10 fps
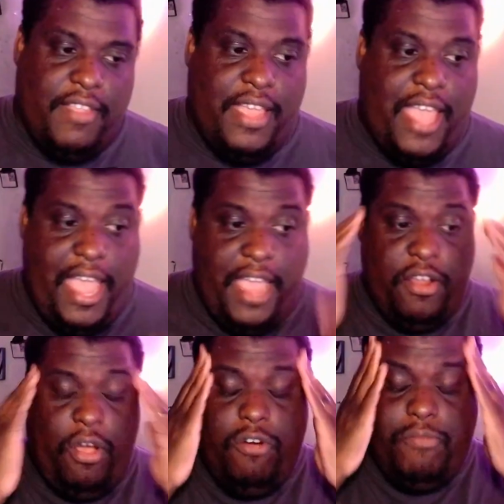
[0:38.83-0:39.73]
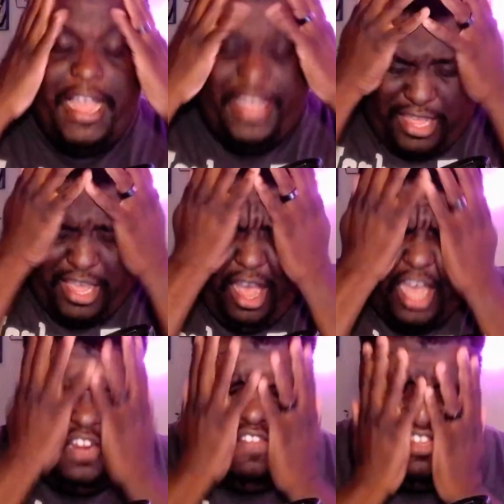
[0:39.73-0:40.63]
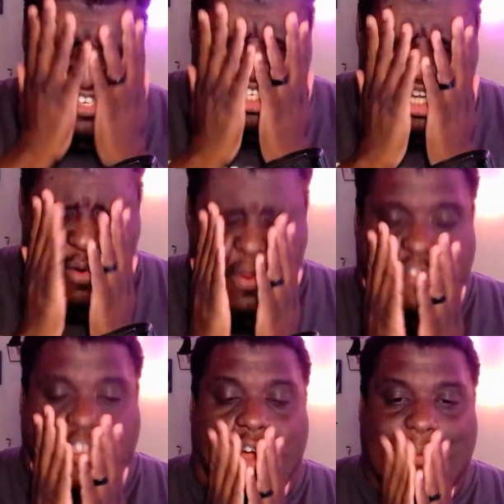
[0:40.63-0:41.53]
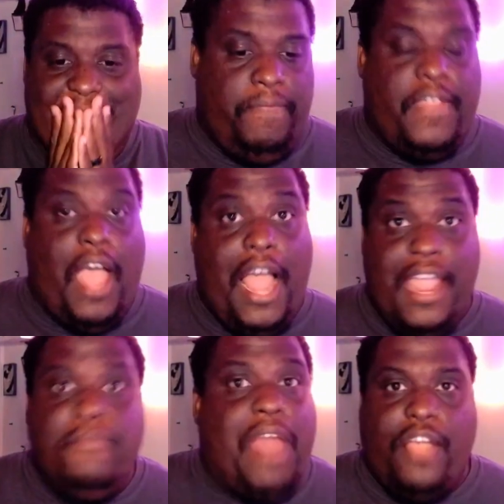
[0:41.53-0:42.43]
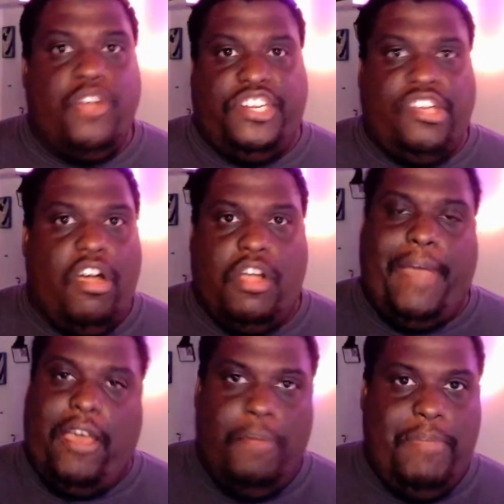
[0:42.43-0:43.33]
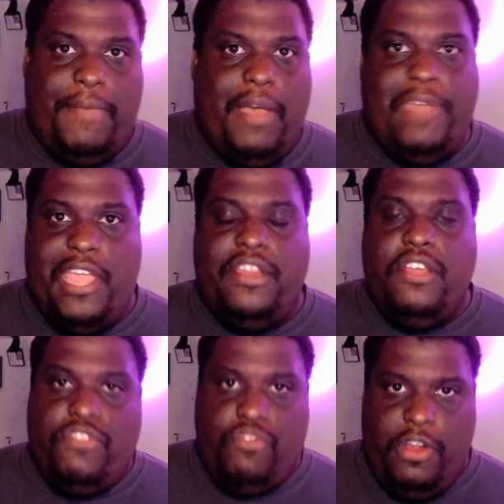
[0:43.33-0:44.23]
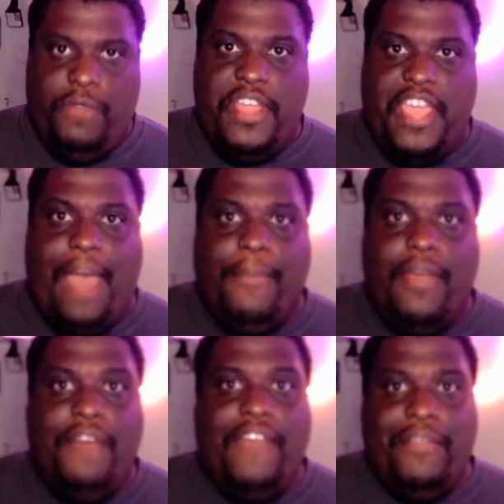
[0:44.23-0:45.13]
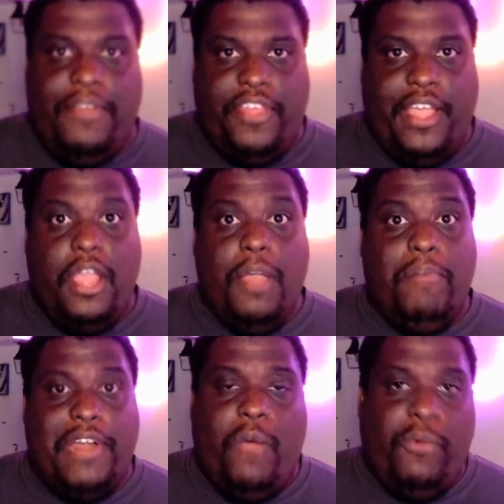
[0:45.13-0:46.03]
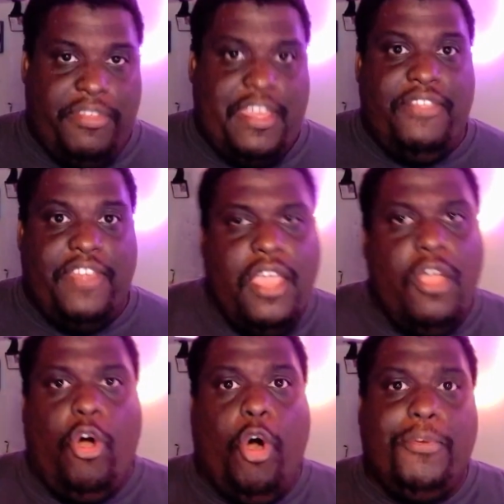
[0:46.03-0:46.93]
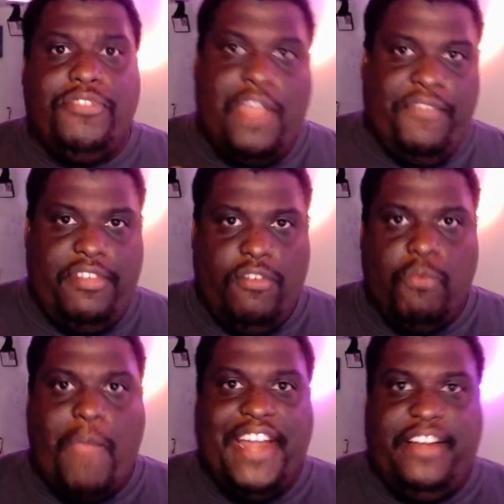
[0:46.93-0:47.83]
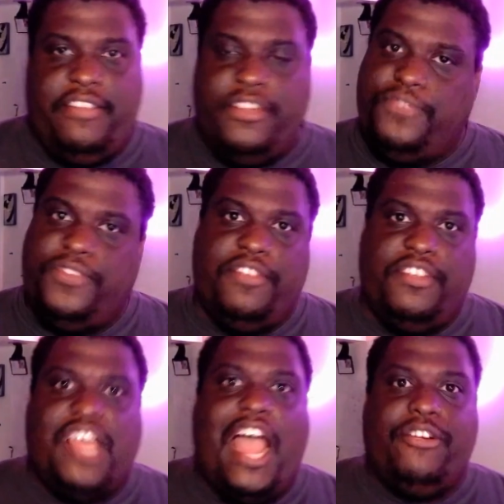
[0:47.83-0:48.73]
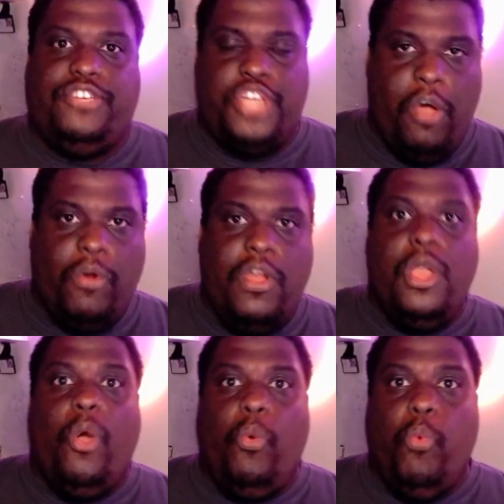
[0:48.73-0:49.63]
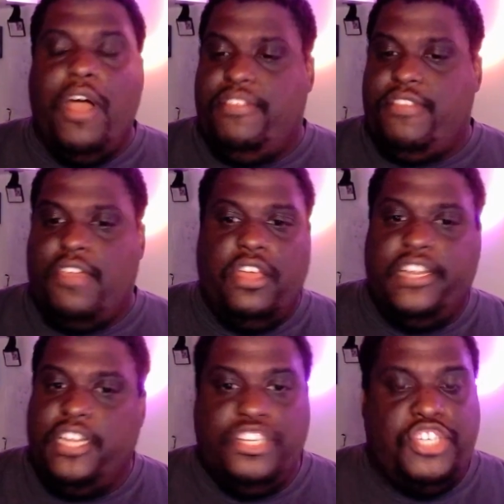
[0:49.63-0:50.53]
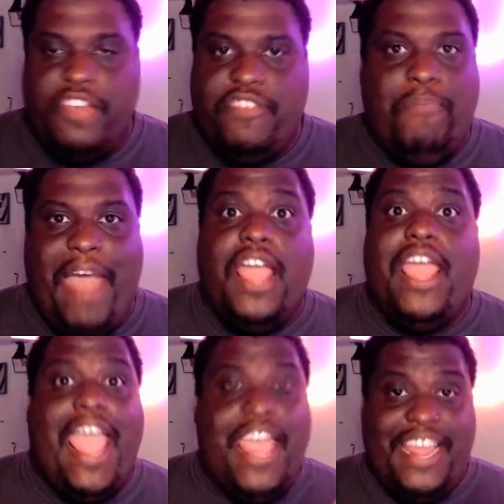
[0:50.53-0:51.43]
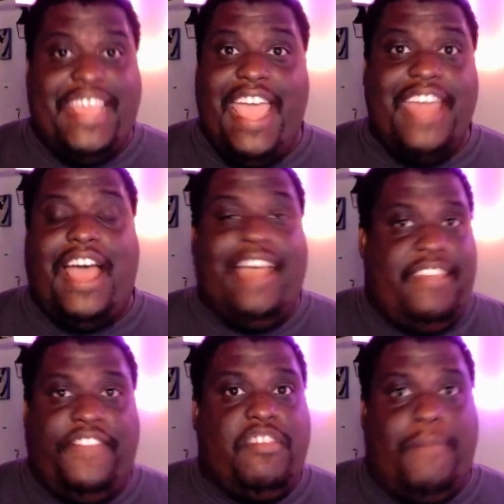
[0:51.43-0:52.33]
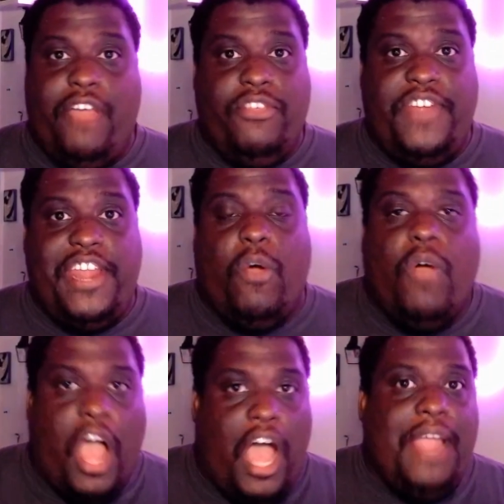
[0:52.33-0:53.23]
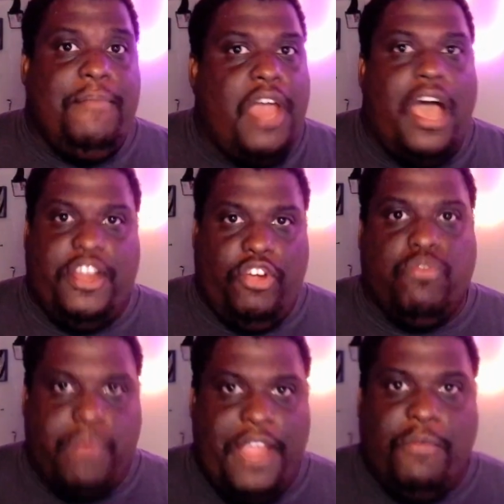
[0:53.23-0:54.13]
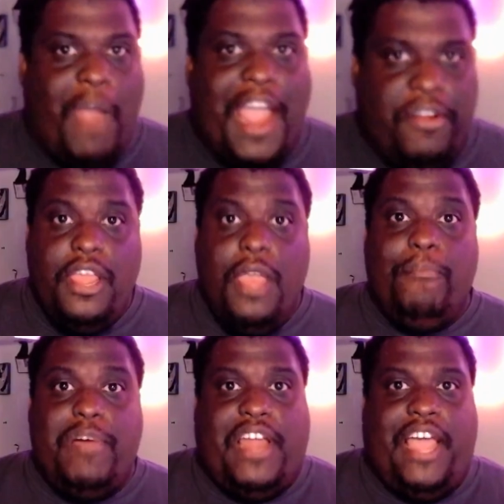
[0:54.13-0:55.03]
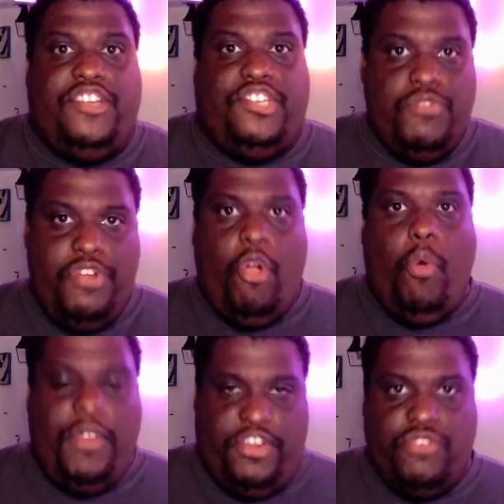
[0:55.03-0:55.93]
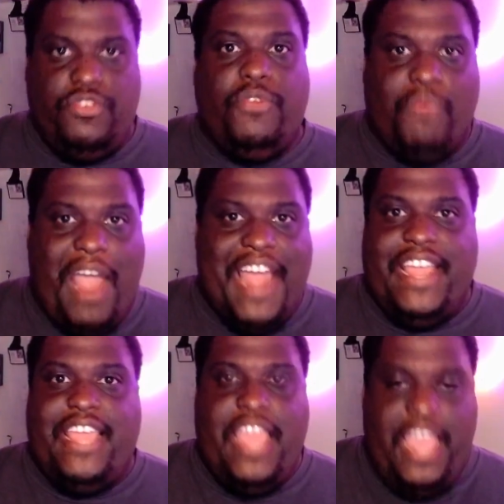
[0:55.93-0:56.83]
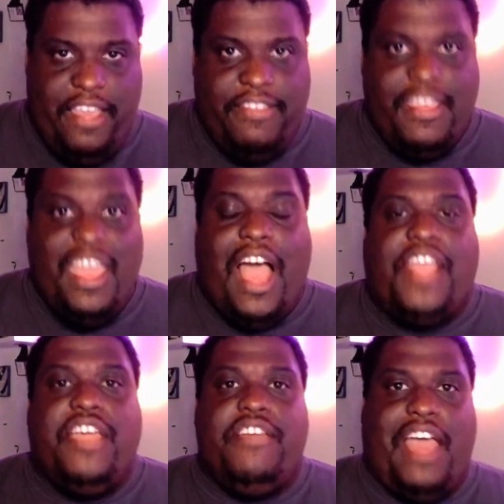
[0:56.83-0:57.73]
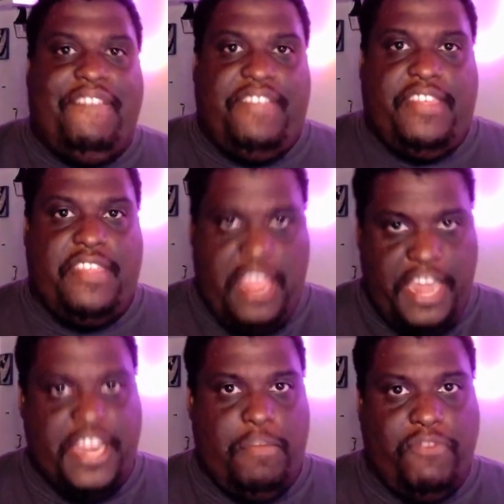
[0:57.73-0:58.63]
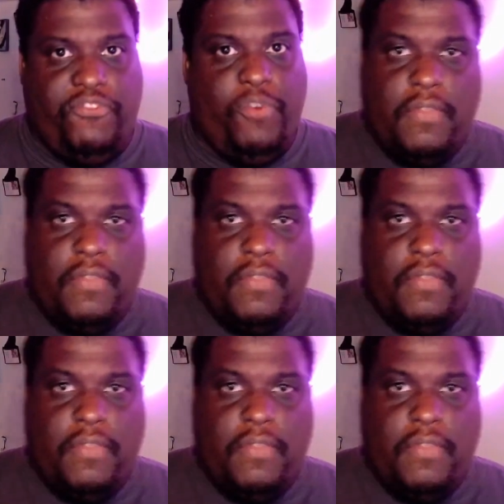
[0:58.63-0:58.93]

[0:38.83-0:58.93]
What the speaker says: And oh my god, this show is garbage. I am not going to talk about a beat-by-beat story recap of everything, but I will say this. Almost every single writing decision for this entire show was just bad. And again, I said this in my other video, I'm not a great writer, but I do know what good writing is, because I've seen it before.